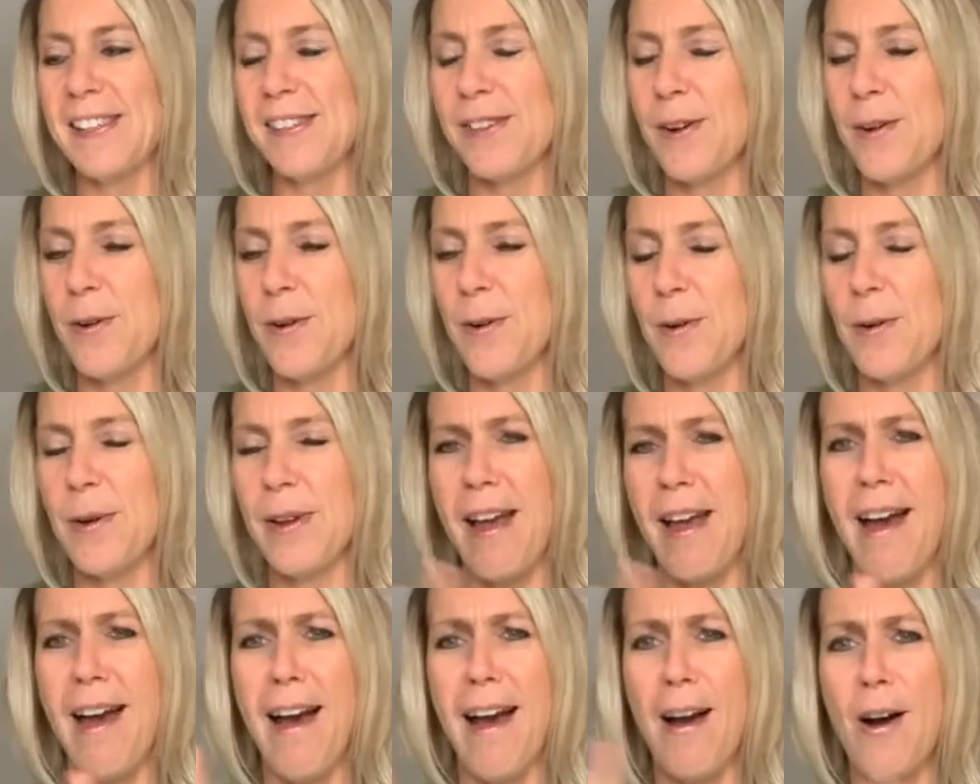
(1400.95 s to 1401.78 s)
So
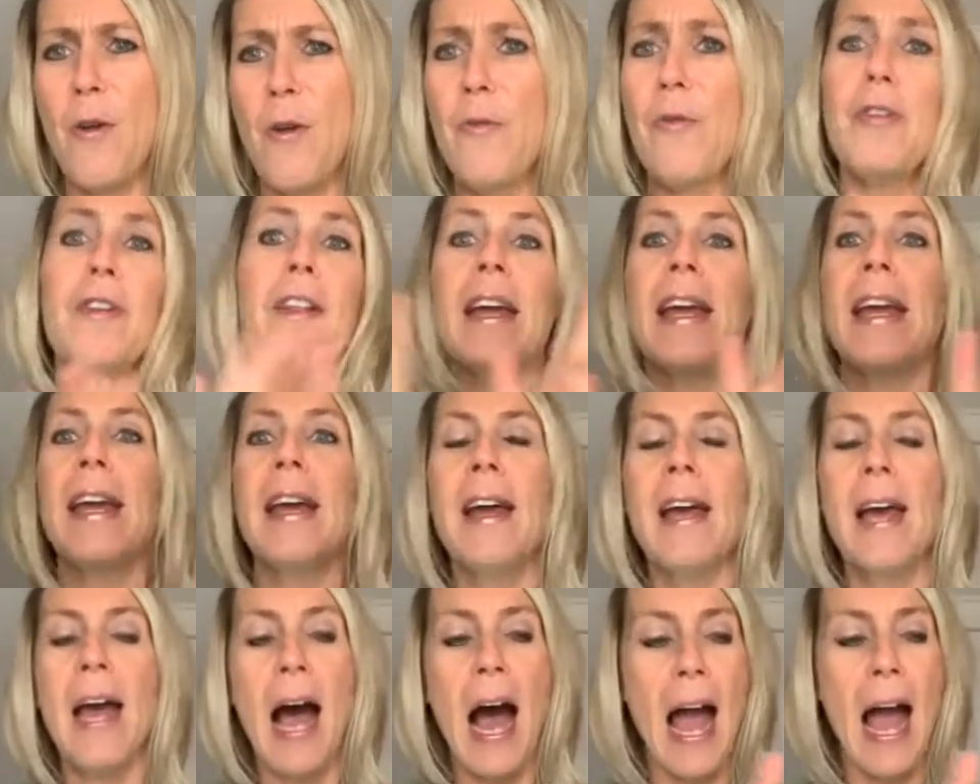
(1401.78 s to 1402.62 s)
yeah, hopefully
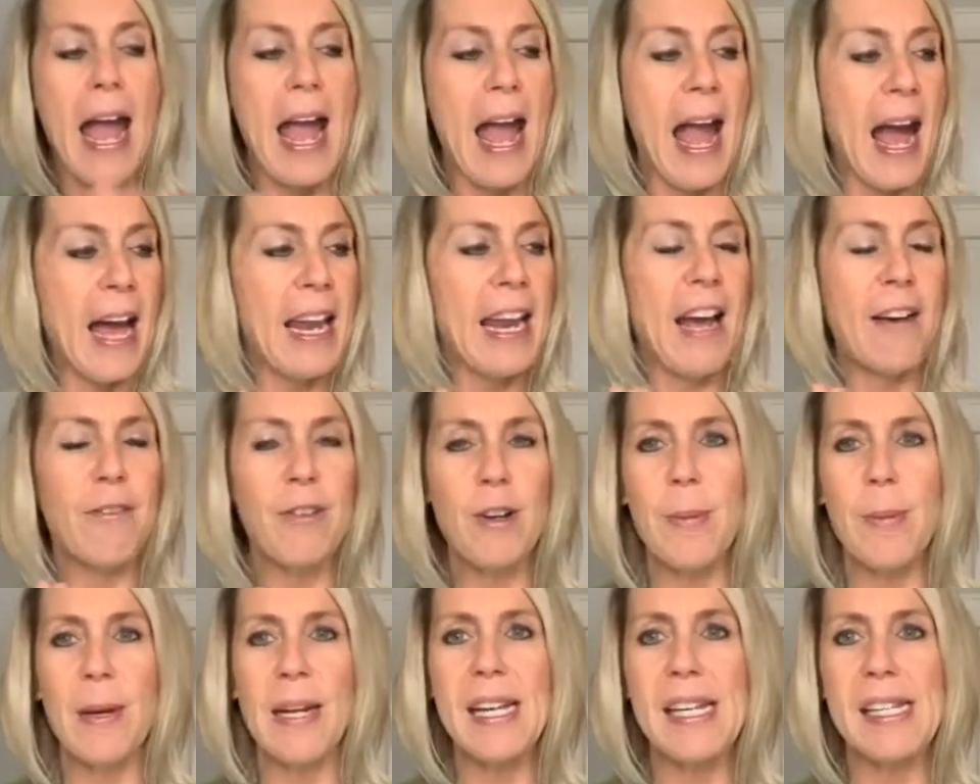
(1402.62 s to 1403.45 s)
I had
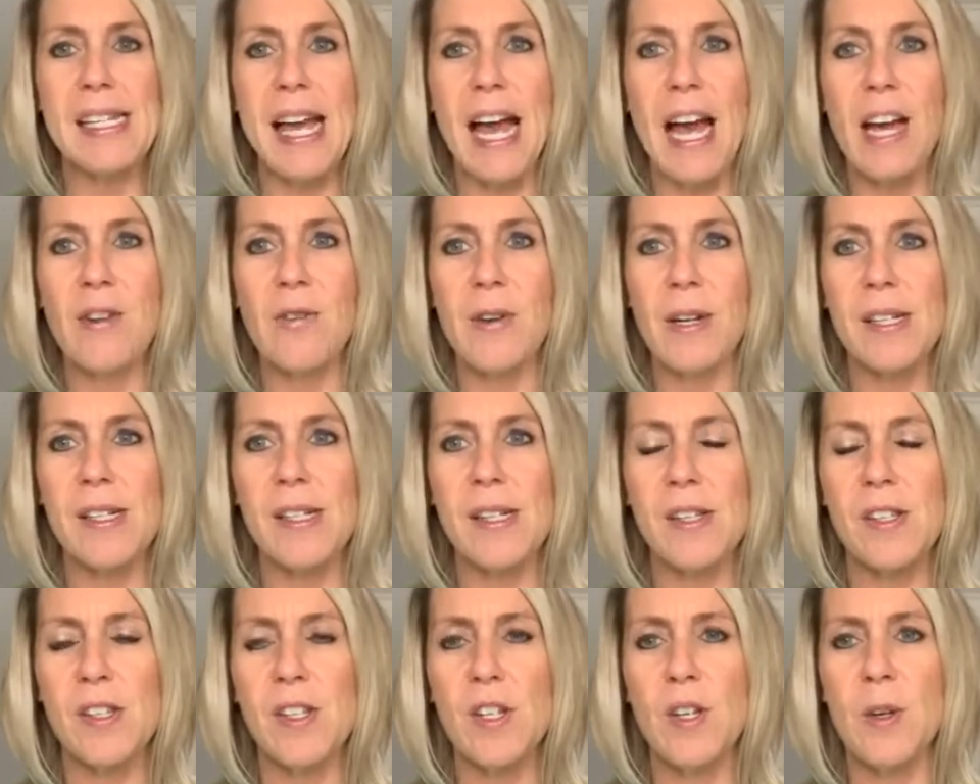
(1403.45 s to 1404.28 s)
everybody's
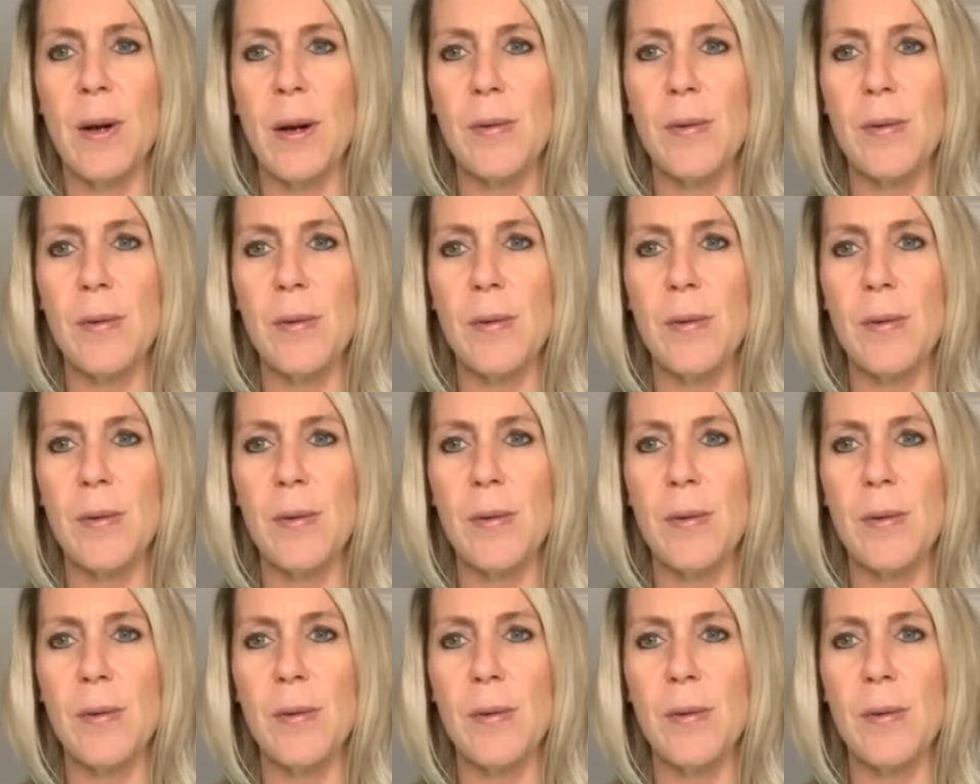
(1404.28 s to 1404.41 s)
addresses too.